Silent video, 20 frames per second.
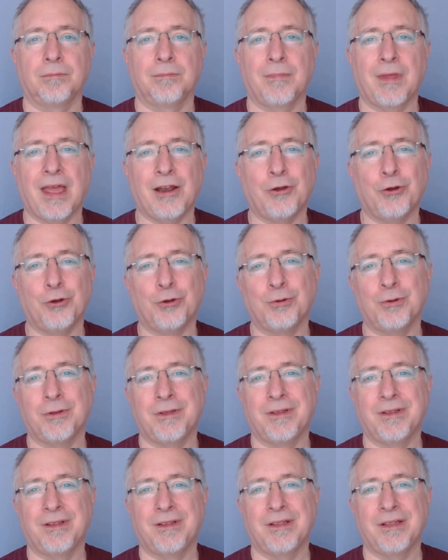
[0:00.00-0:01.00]
Hello,
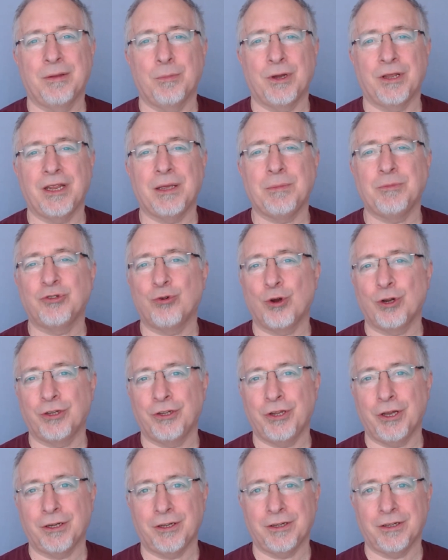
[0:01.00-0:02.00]
my name is Rod
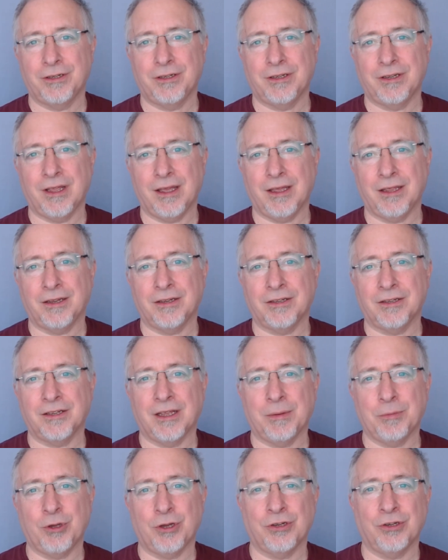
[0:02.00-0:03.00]
Duncan and
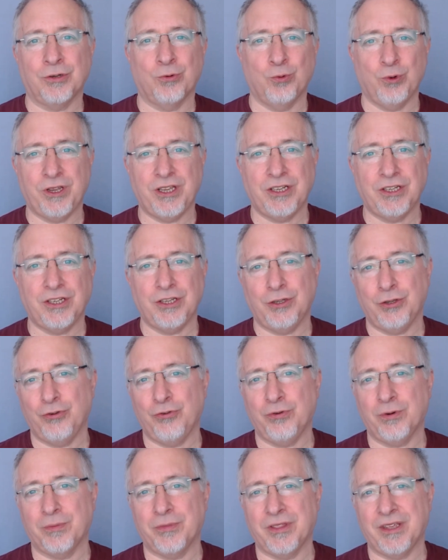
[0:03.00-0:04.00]
I'm going to read to you
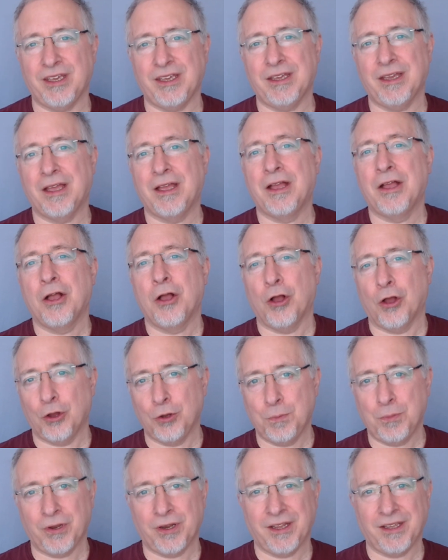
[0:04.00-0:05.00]
from the
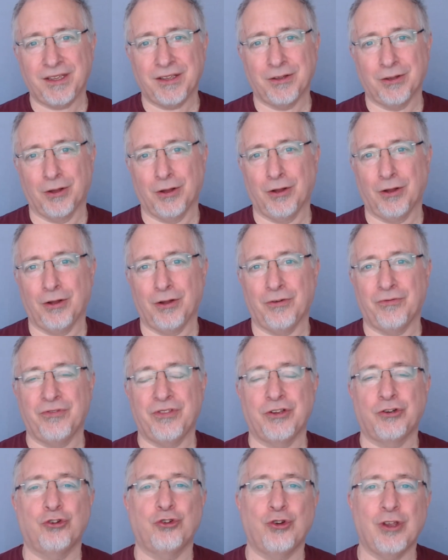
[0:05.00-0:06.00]
opening of
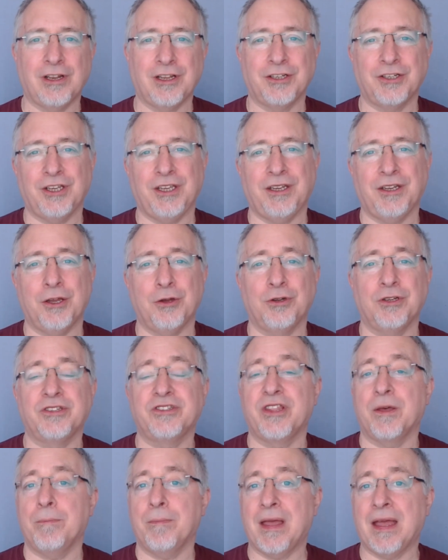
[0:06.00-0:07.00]
the trilogy known as
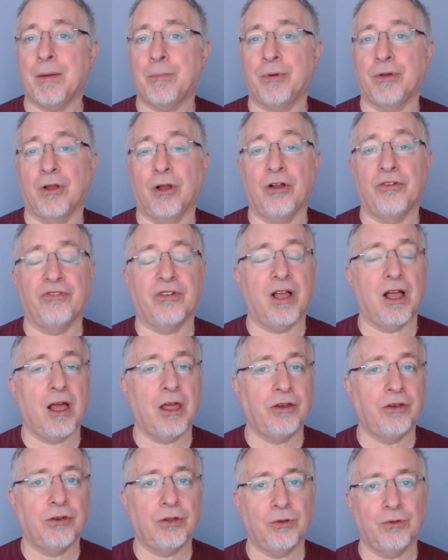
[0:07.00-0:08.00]
The Map of
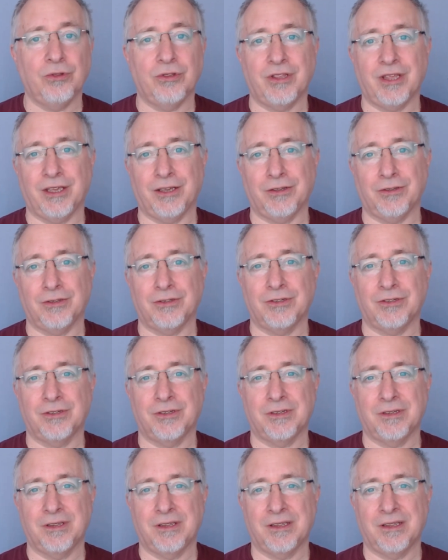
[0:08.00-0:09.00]
Unknown Things.
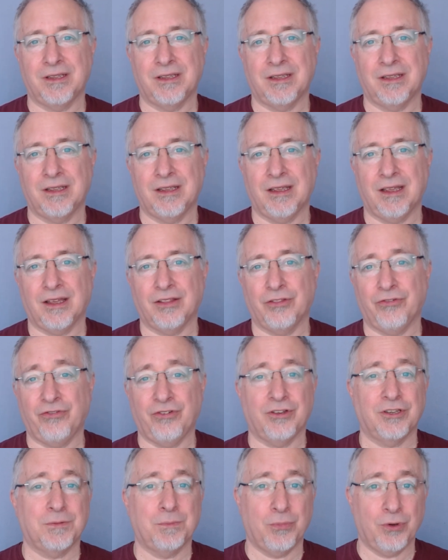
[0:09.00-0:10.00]
And the
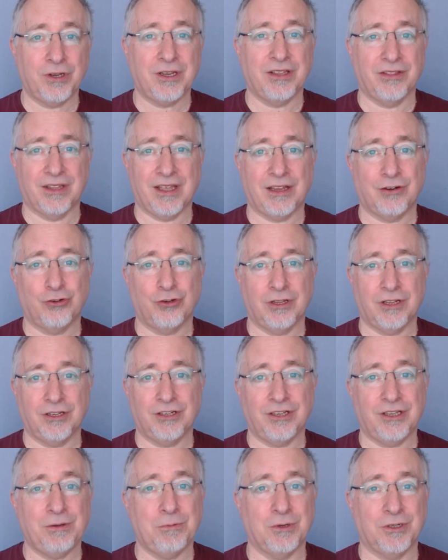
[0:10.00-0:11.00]
first book in that
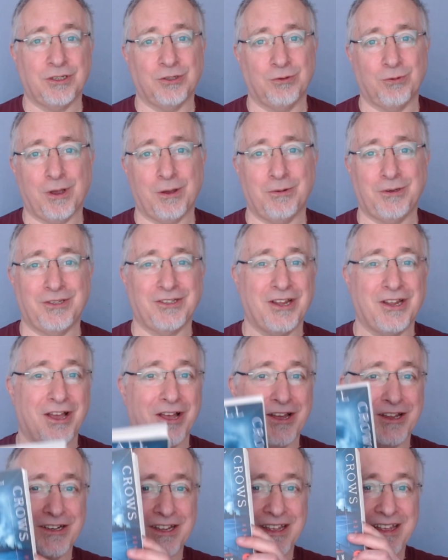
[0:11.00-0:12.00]
trilogy, which is where we
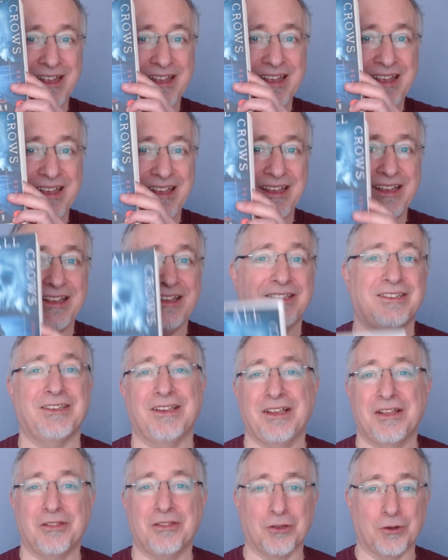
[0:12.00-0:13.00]
start, is
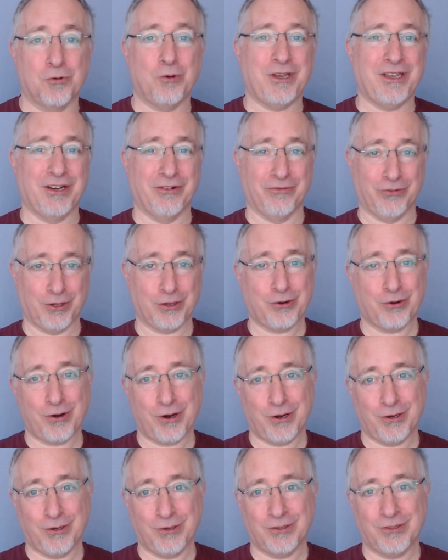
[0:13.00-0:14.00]
The Queen of All
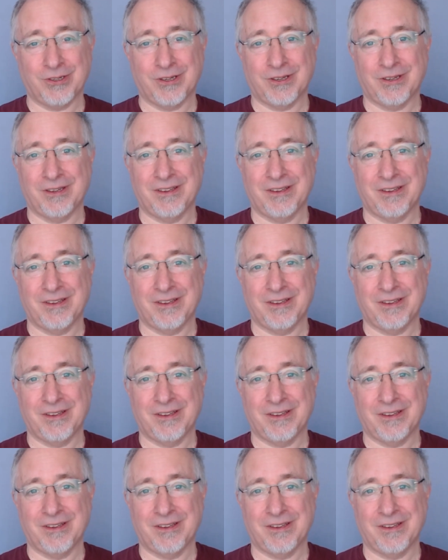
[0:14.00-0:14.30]
Crows.